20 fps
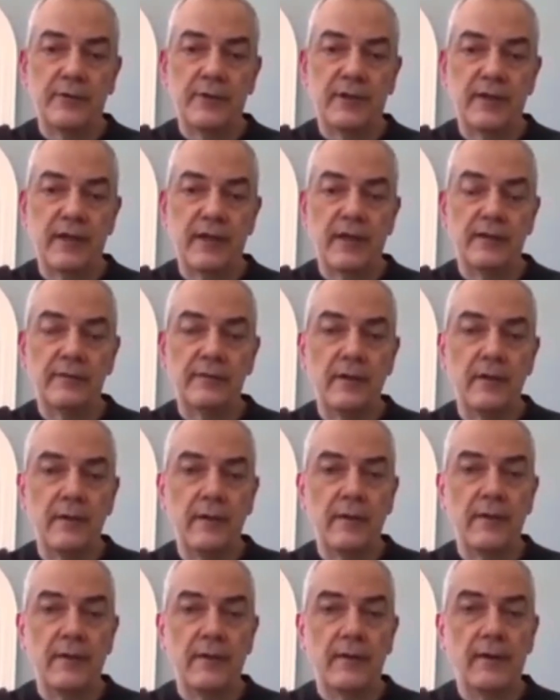to get
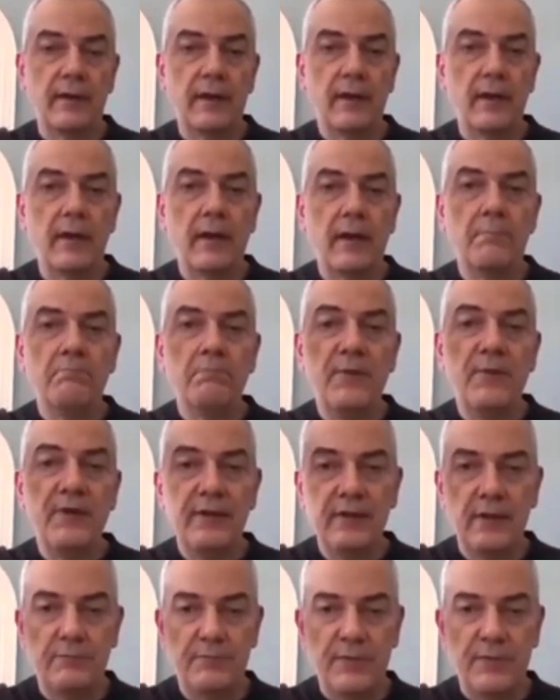
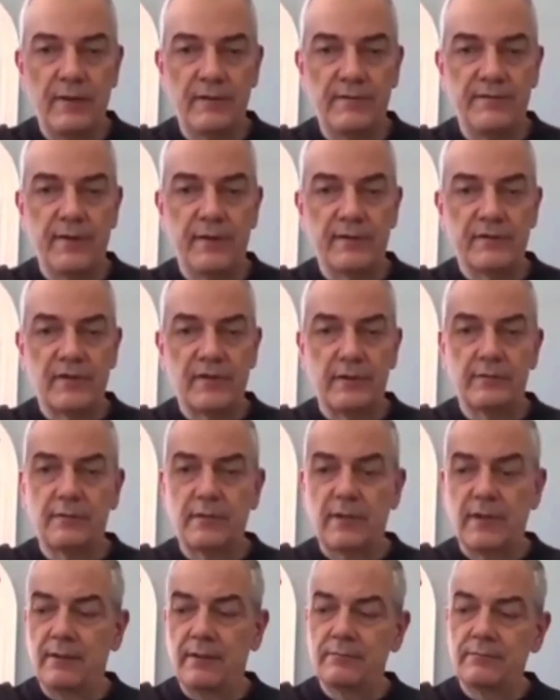immediate benefits,
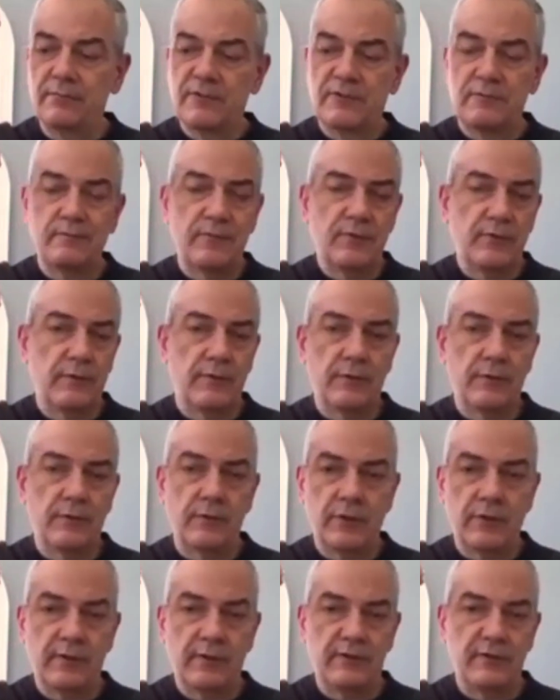and
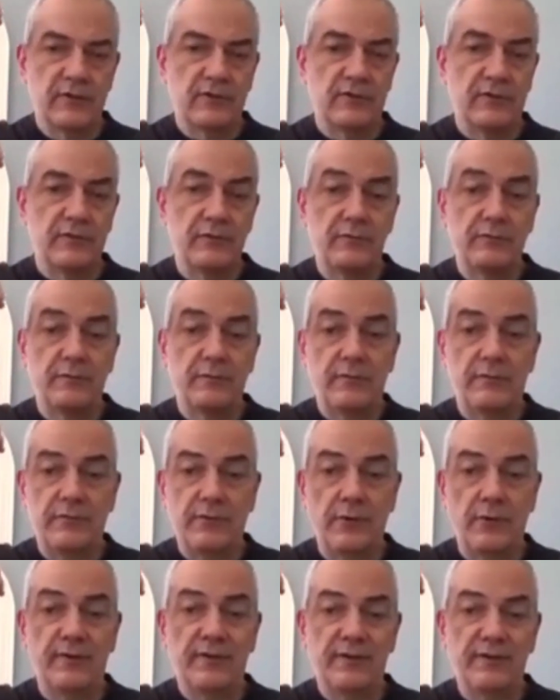you're going to just,
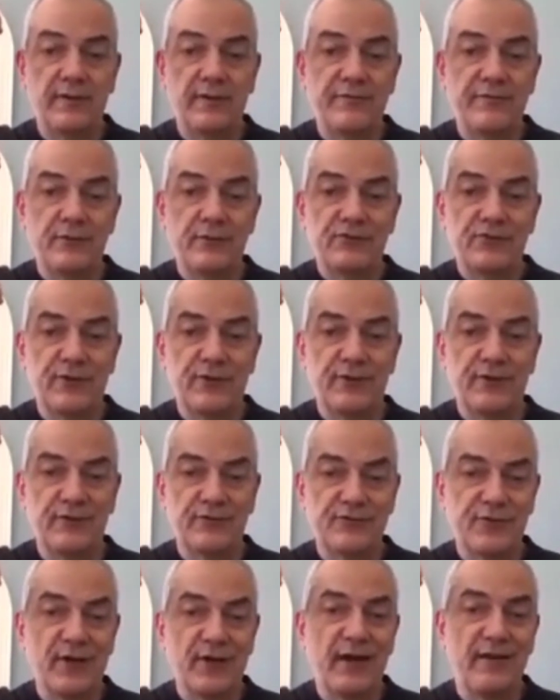the only difference you're going to
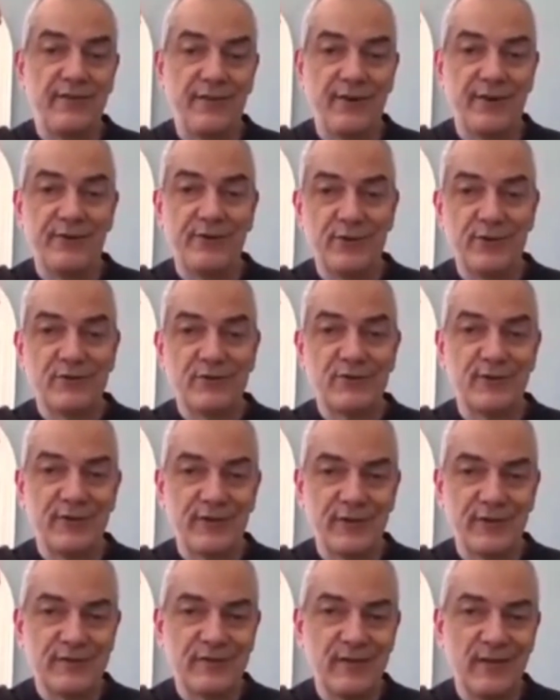try there usually
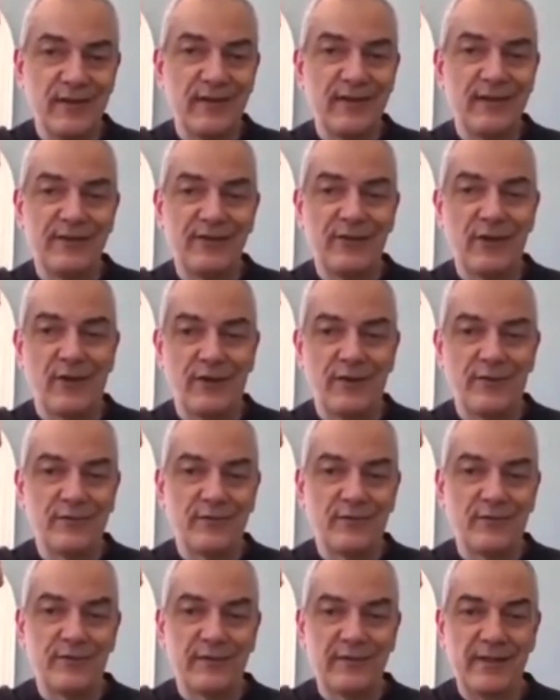is
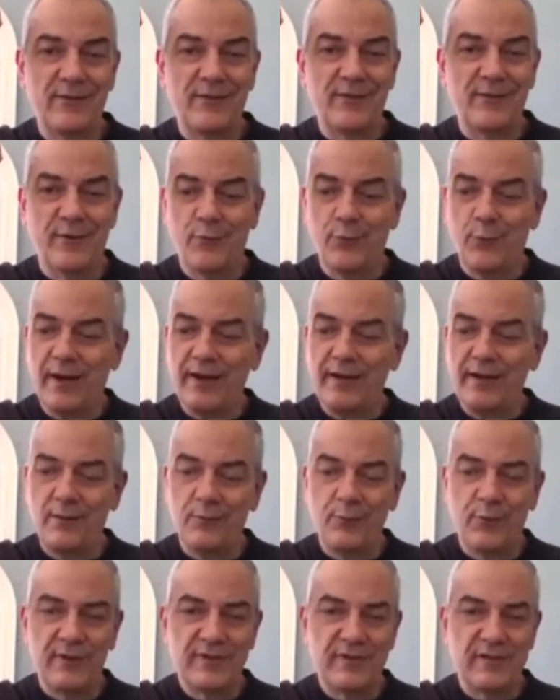either white
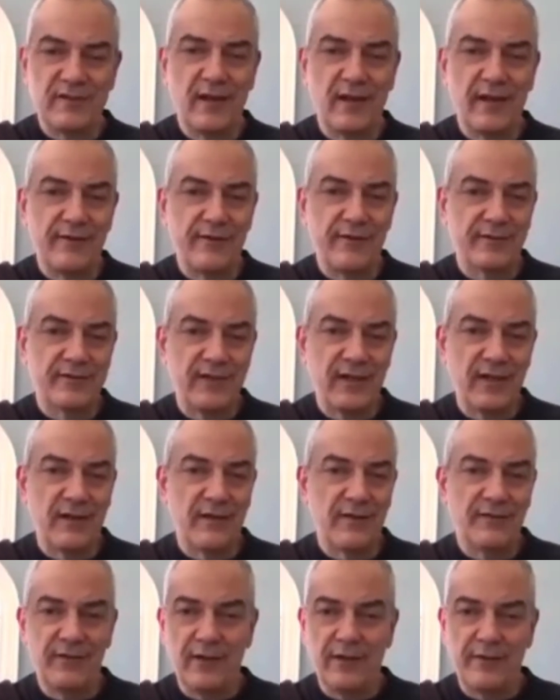on one side or tan
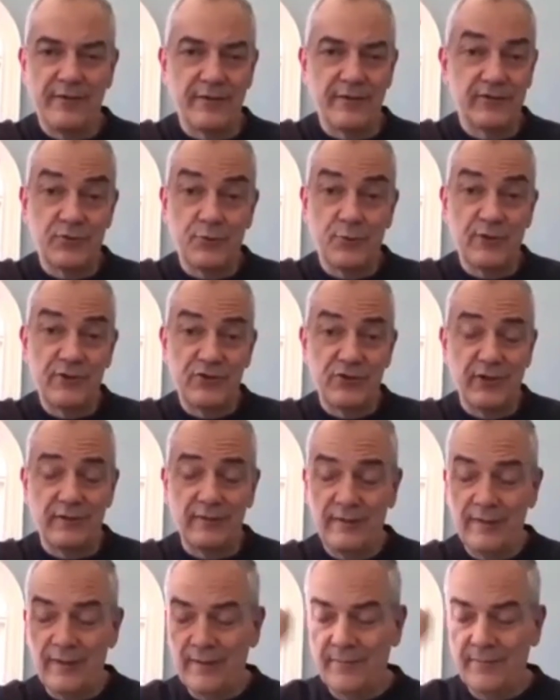on the other, or switch it.
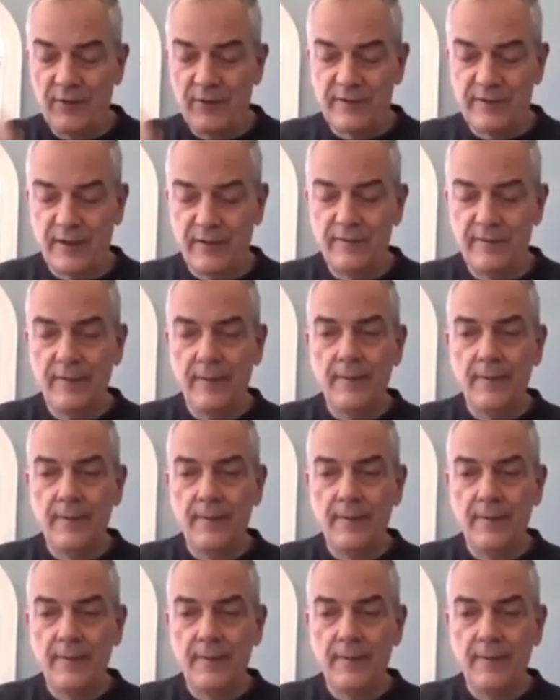Okay.